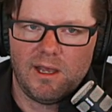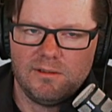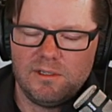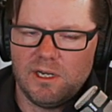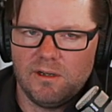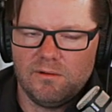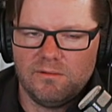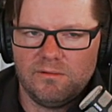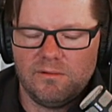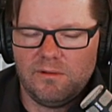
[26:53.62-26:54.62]
you know,
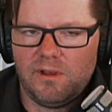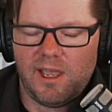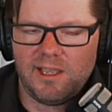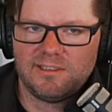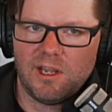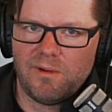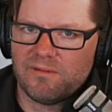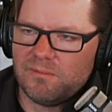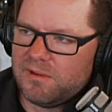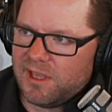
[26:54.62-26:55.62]
I stay away
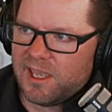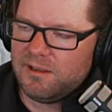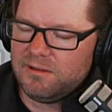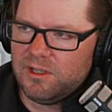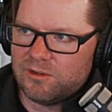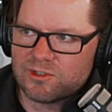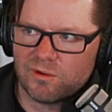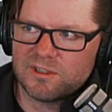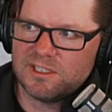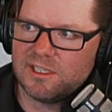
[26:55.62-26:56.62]
from like, you know,
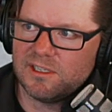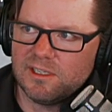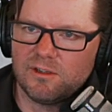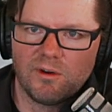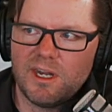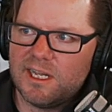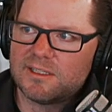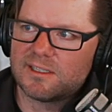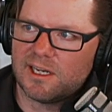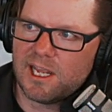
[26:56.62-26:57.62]
sourcing
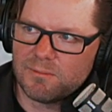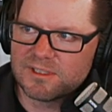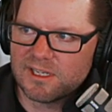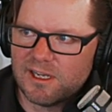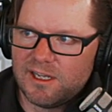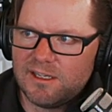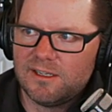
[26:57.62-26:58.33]
ingredients on Amazon.